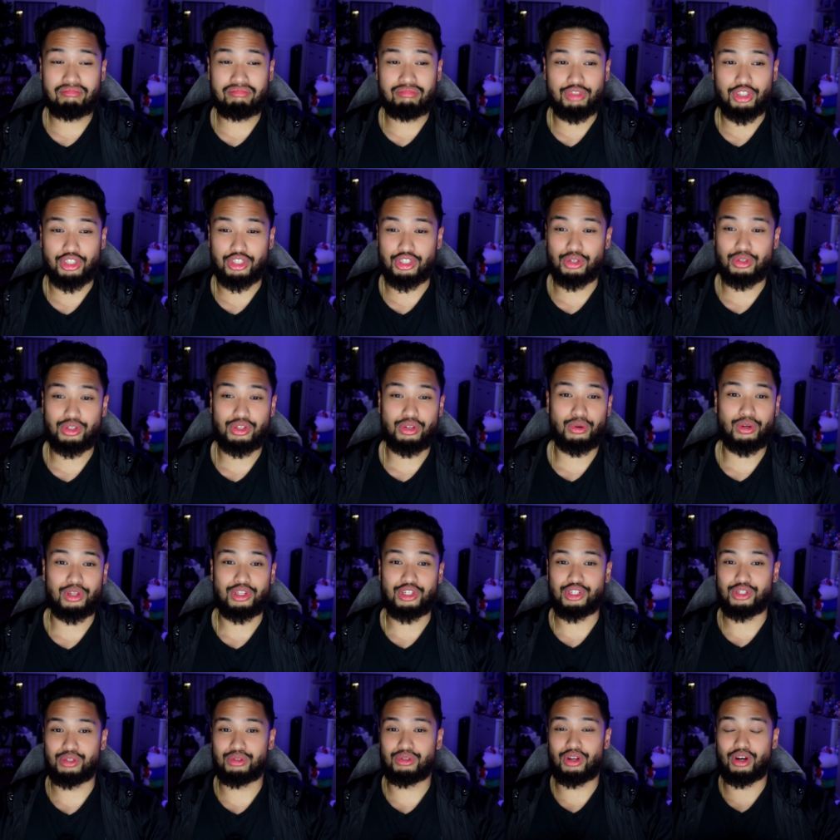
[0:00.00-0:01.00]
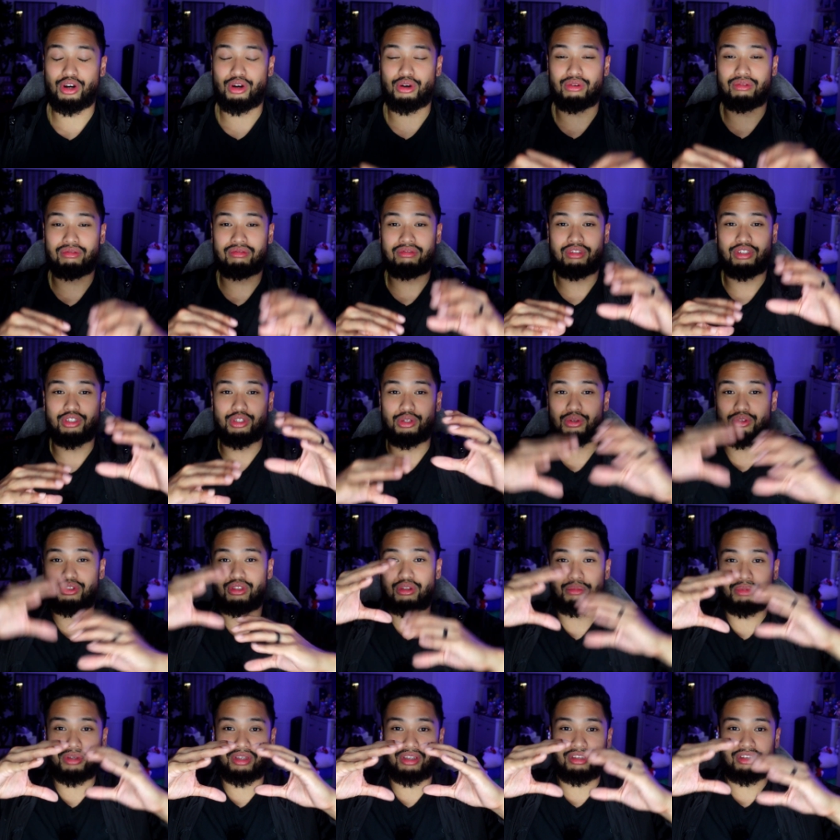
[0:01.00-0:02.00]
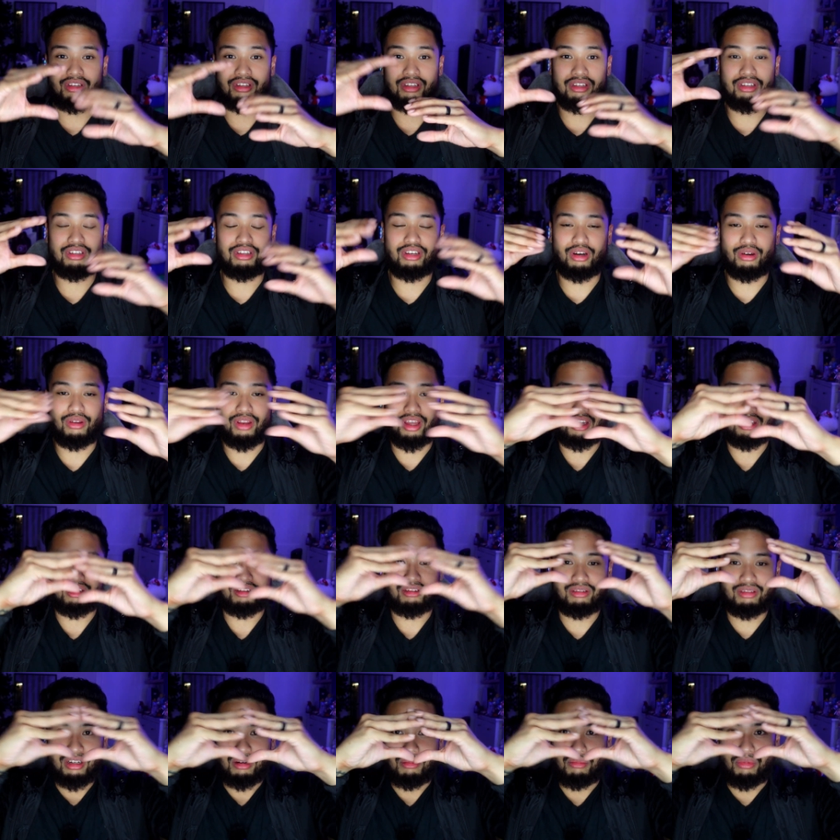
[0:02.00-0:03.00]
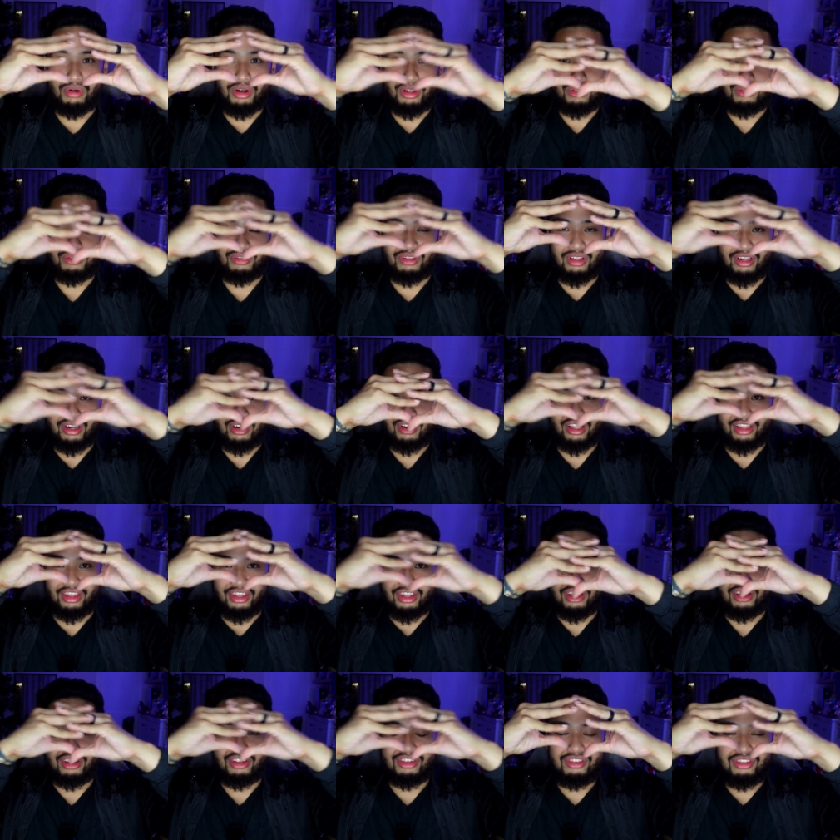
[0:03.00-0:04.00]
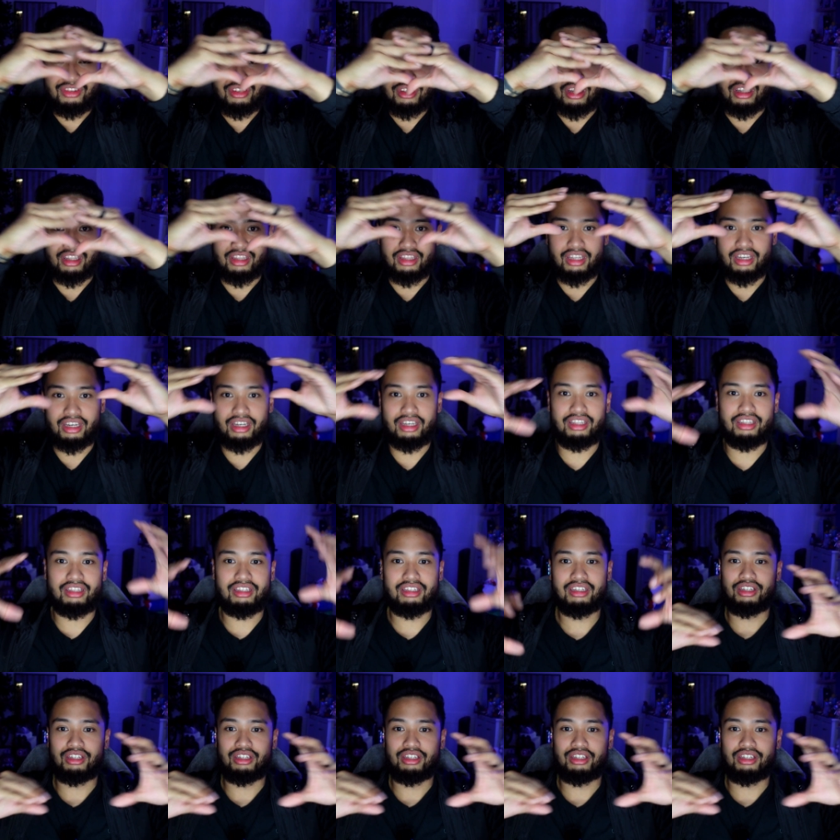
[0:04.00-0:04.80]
Jiu-jitsu and Judo used to be, you know, like brothers like this, and then